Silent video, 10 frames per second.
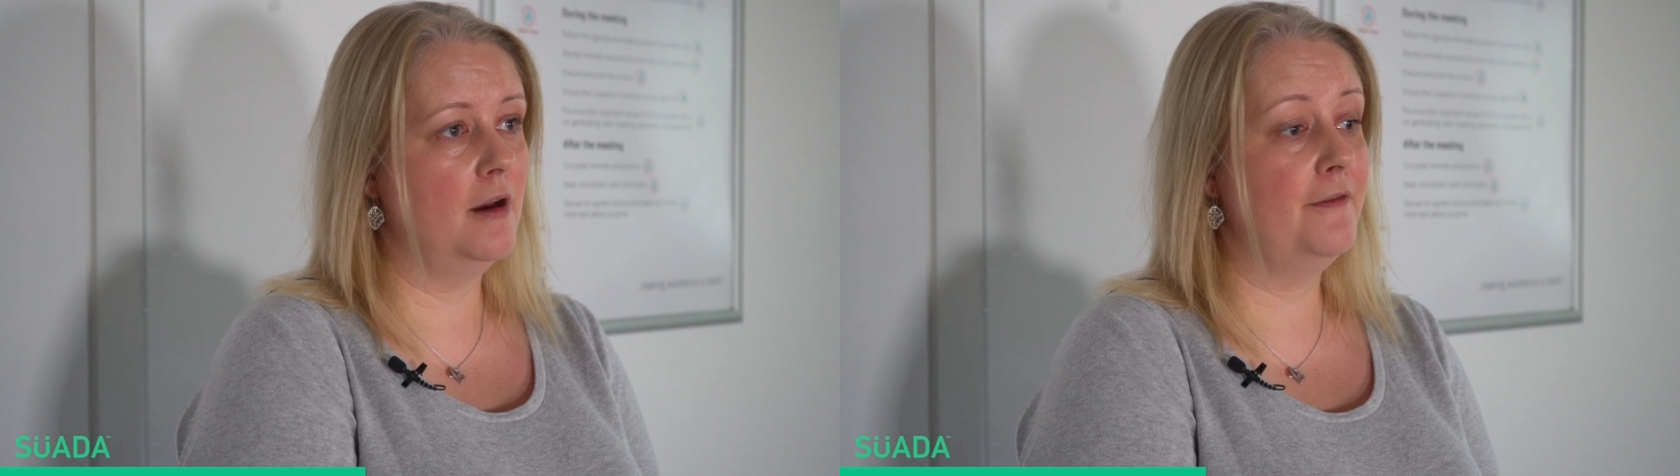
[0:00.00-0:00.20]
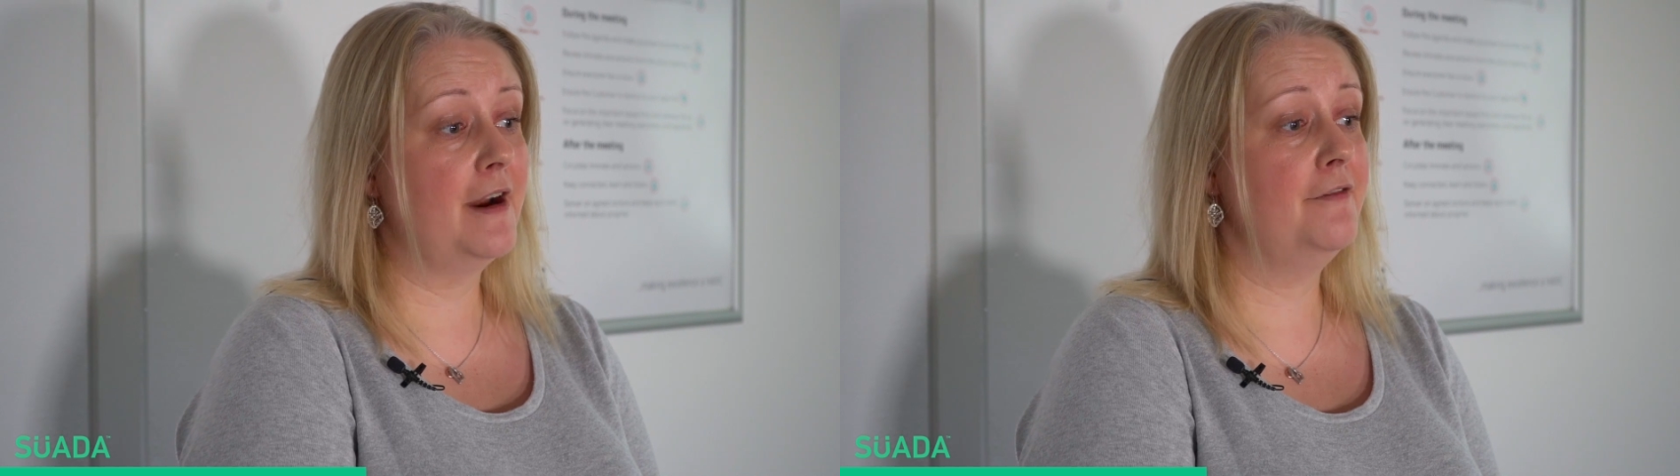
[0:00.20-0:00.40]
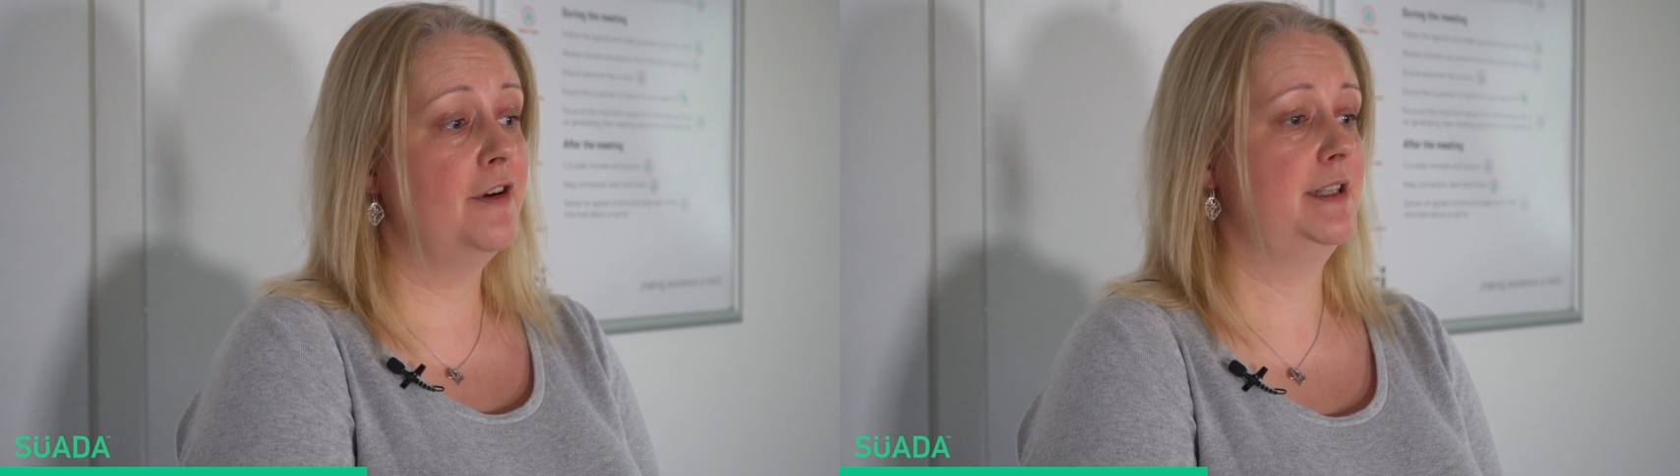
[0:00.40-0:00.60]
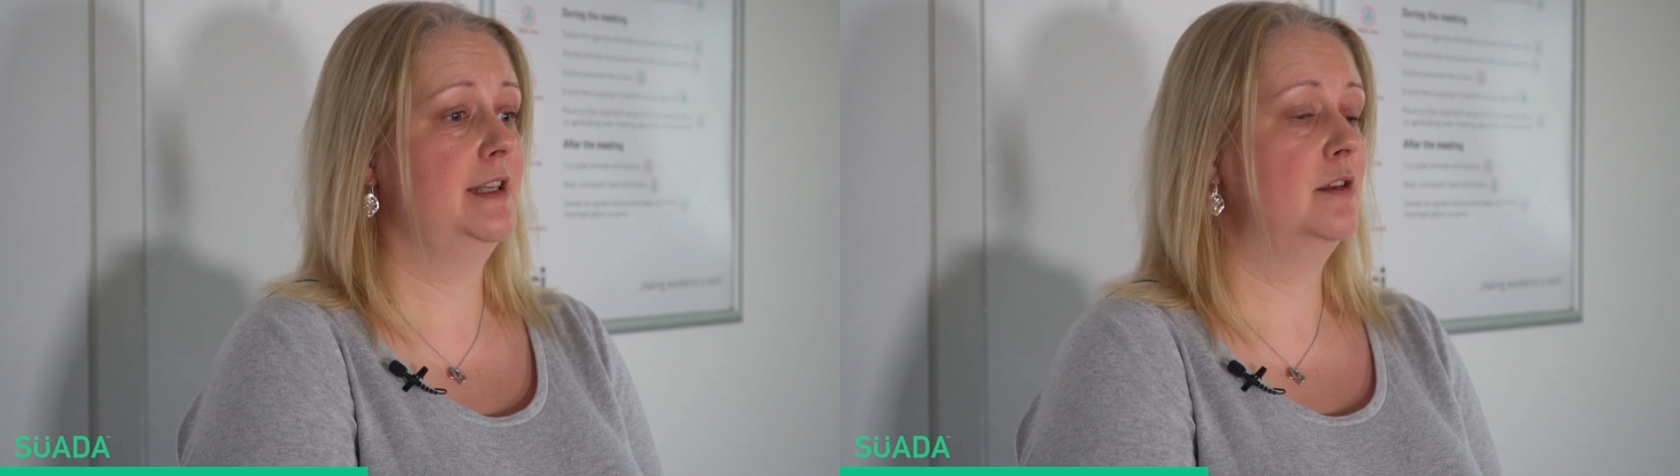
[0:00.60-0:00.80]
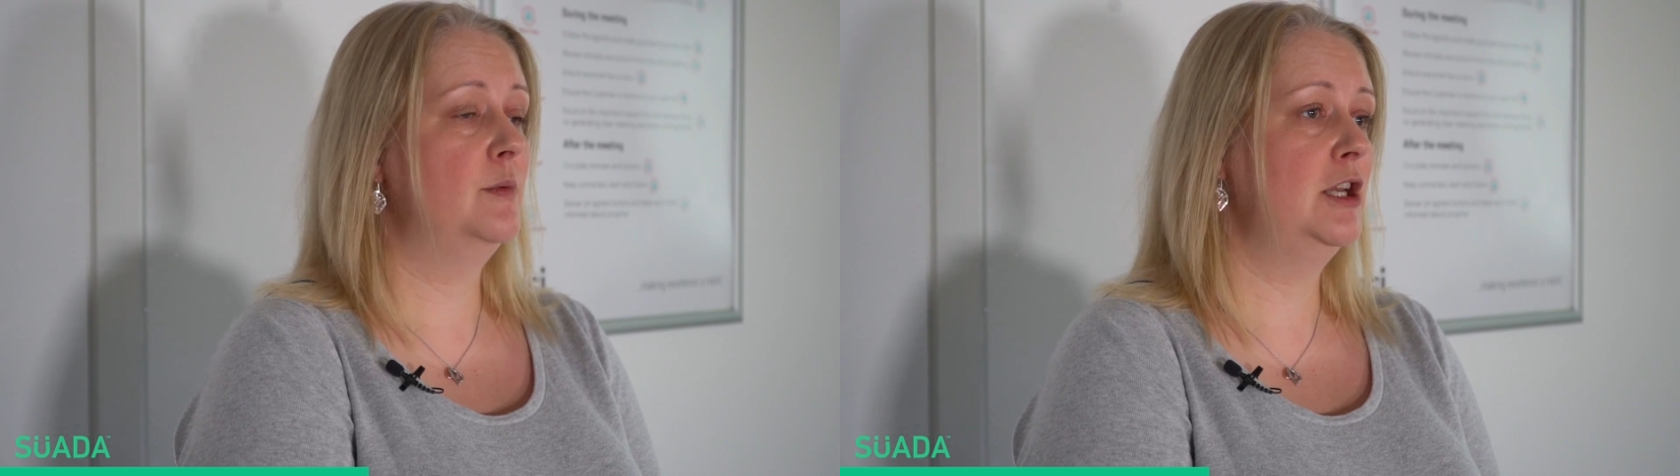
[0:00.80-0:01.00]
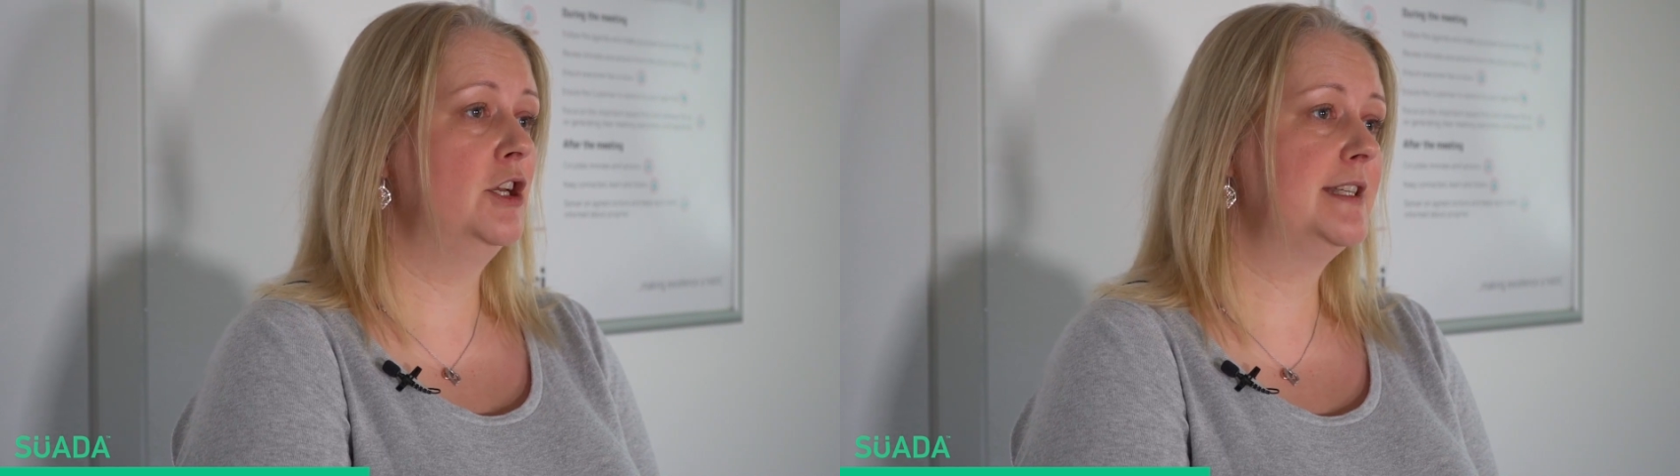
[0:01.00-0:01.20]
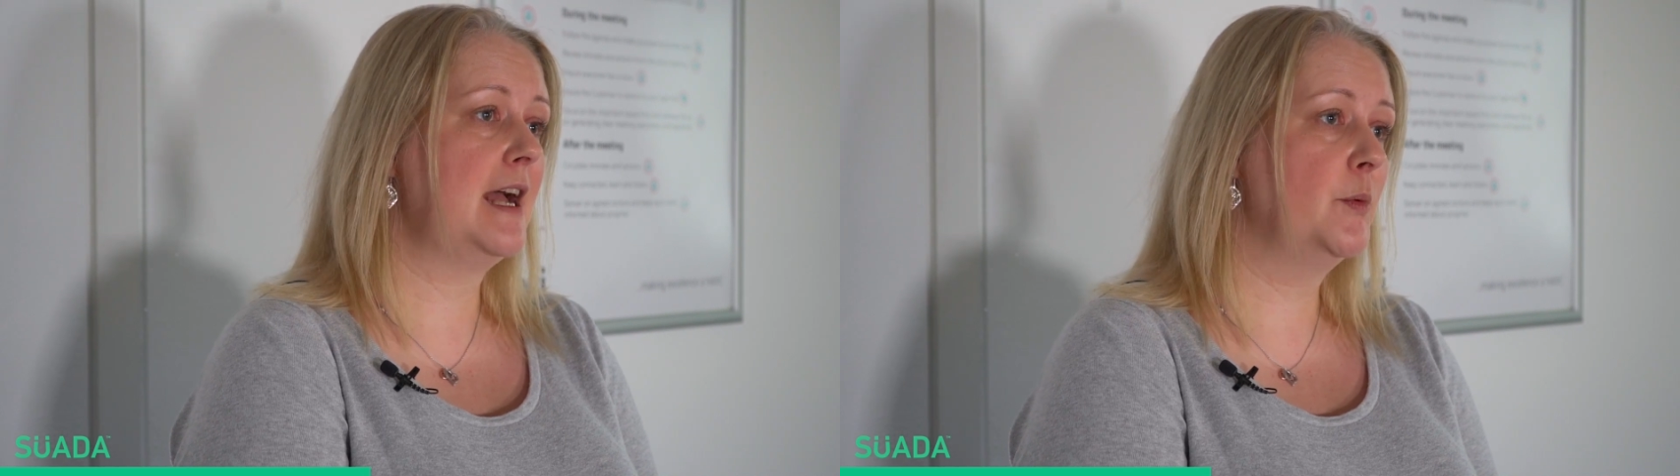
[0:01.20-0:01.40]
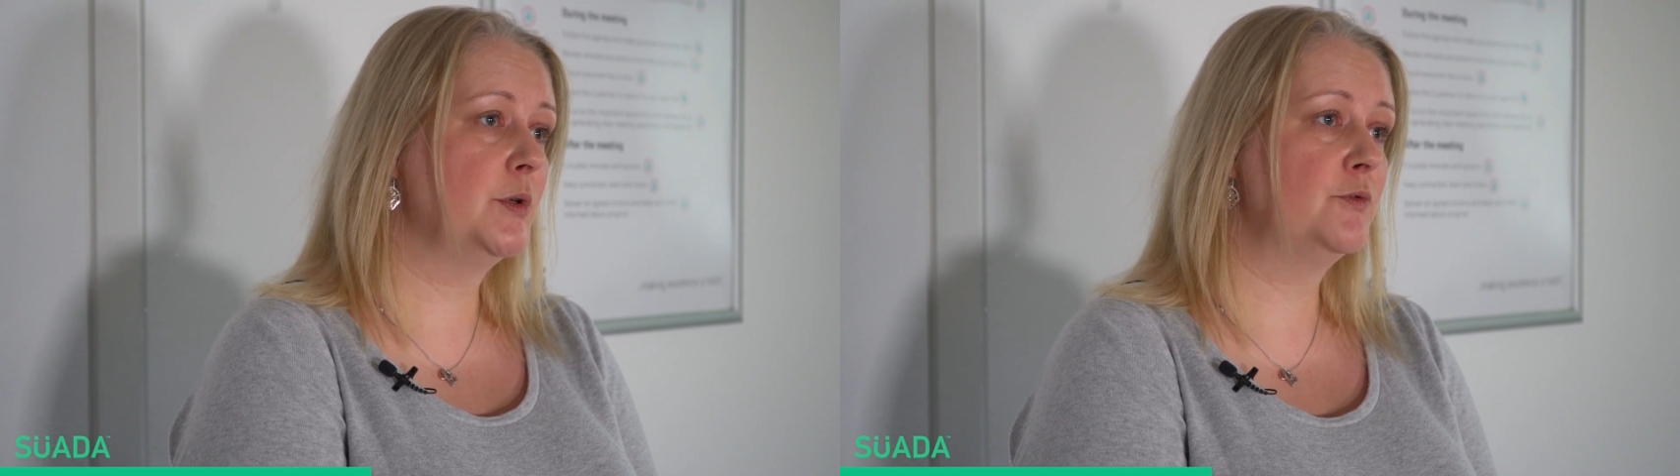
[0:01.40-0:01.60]
Very first thing that we looked
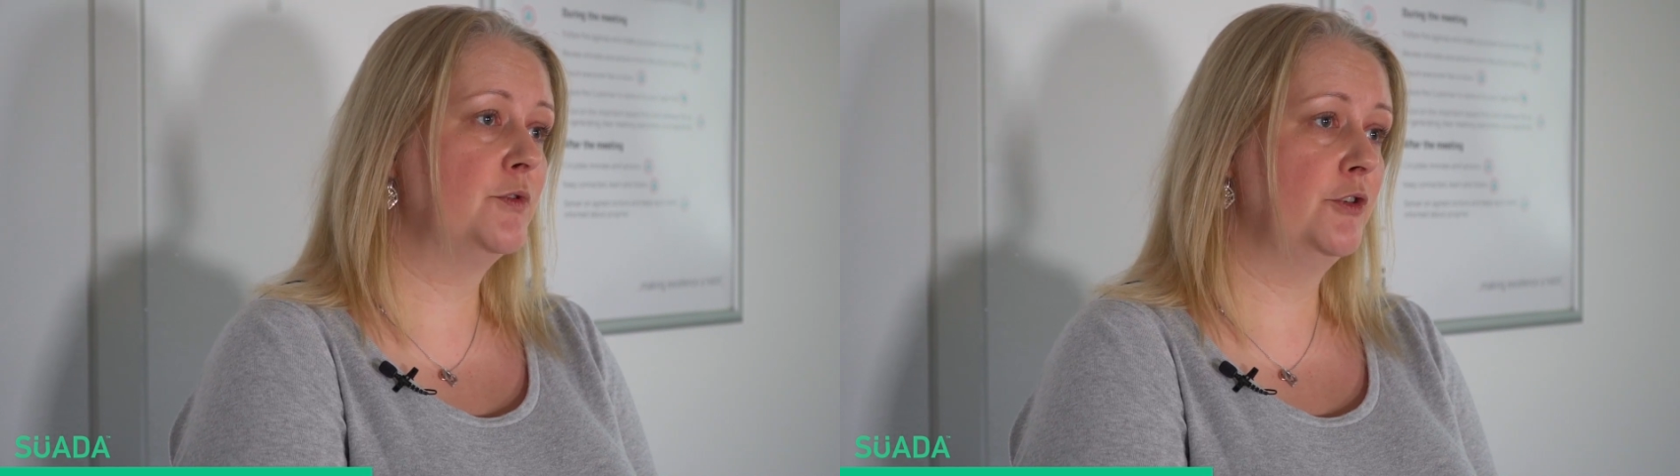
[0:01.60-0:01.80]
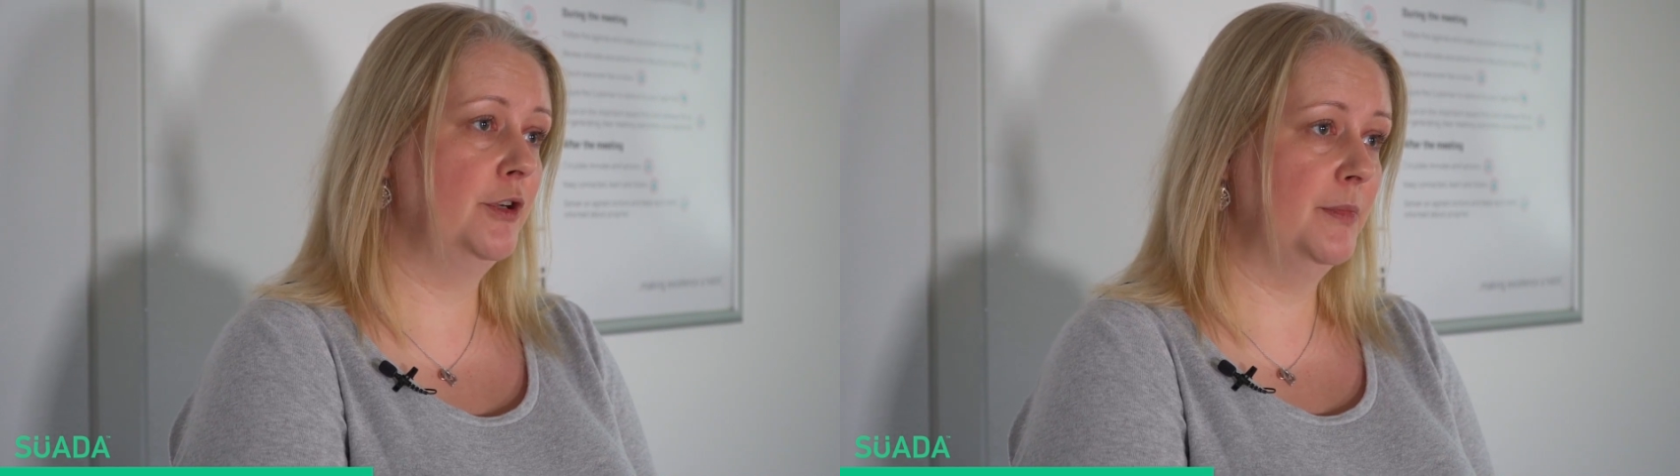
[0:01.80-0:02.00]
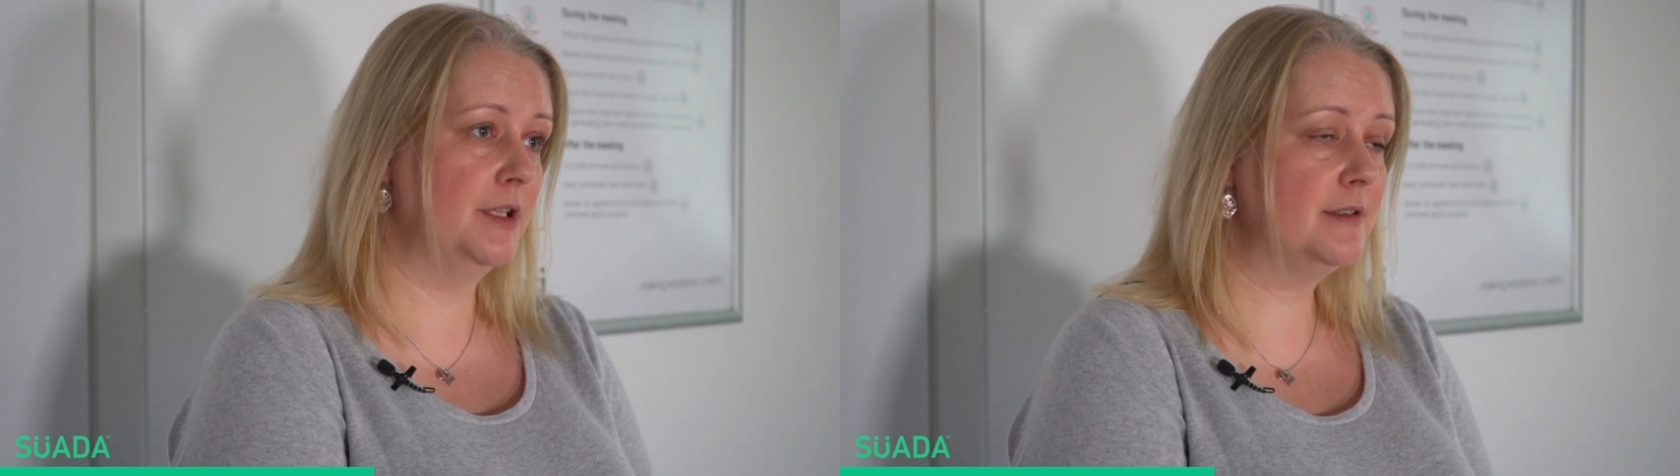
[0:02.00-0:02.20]
at was recruitment.